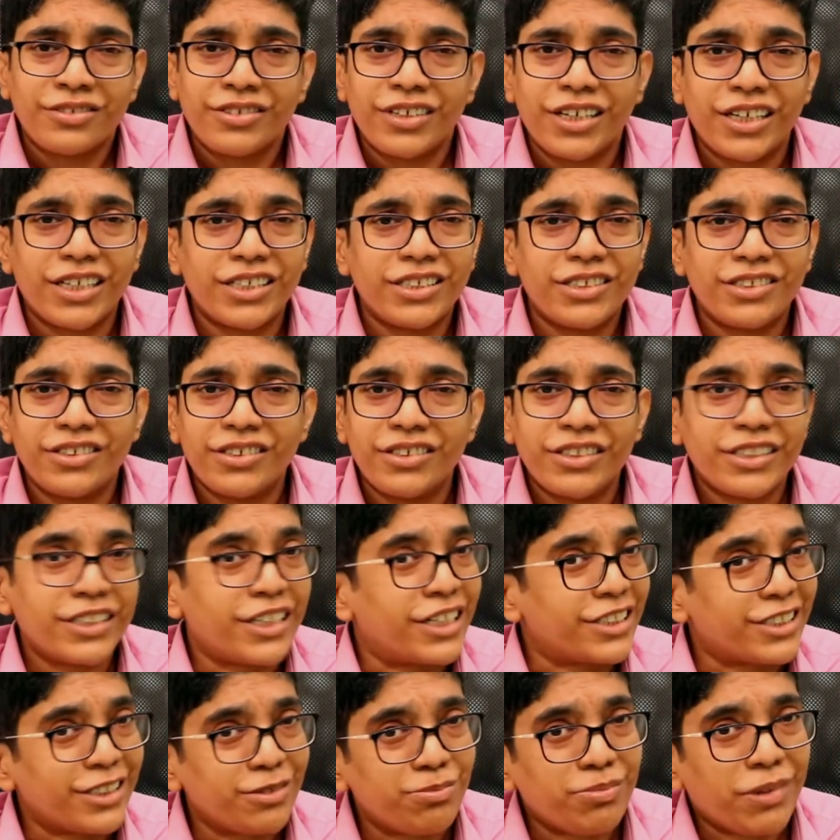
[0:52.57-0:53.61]
And it
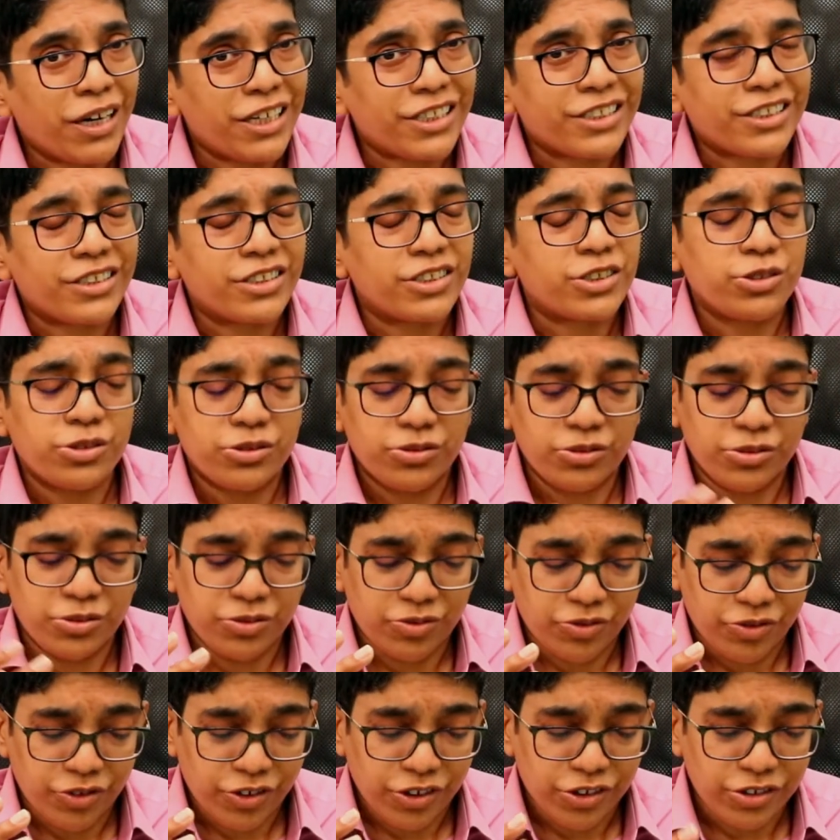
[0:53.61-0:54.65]
doesn't matter. So
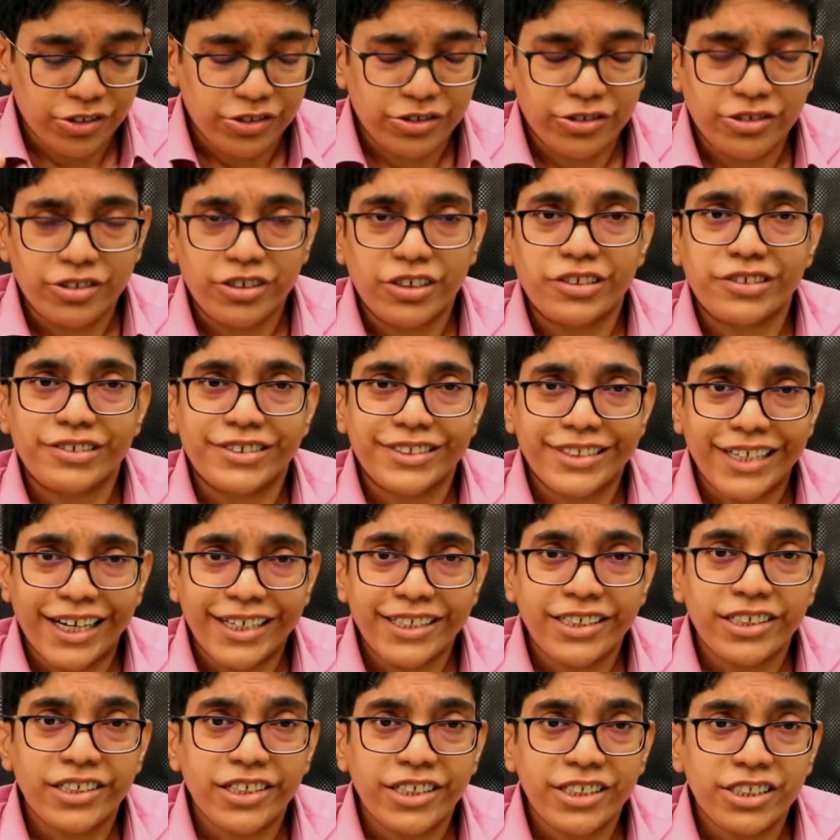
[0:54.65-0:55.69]
for
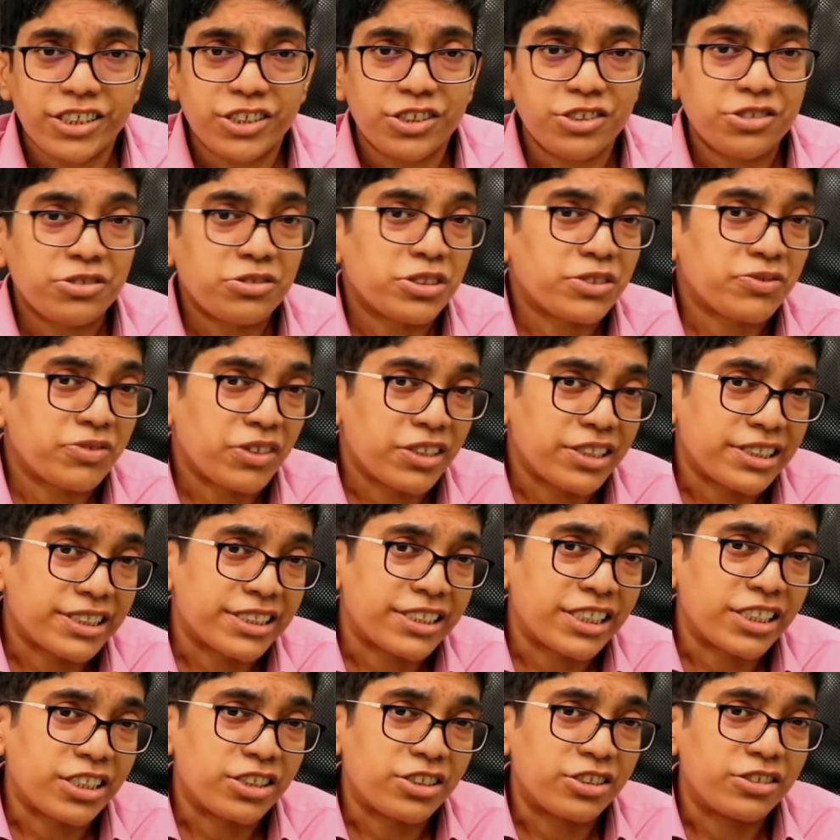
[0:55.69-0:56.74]
standardized use, we'll
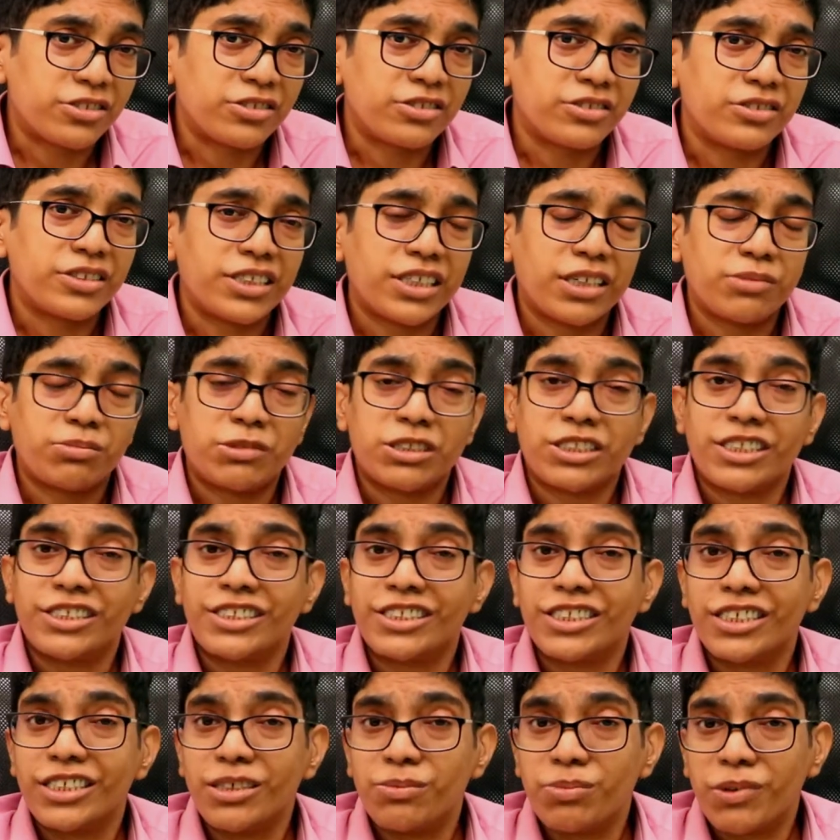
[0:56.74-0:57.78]
stick to the
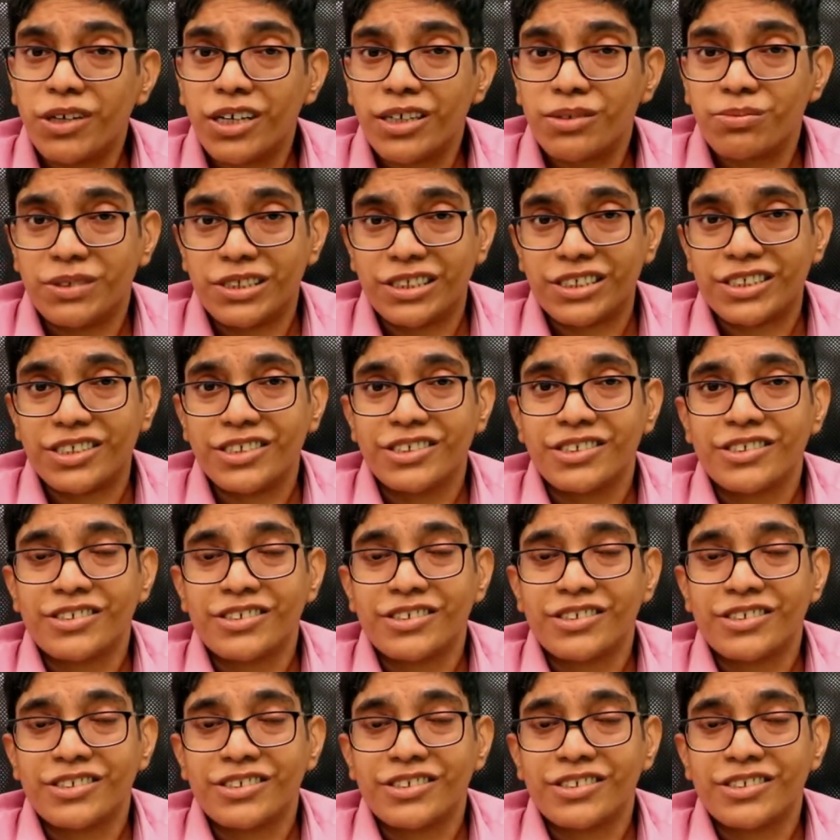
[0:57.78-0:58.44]
emergency department.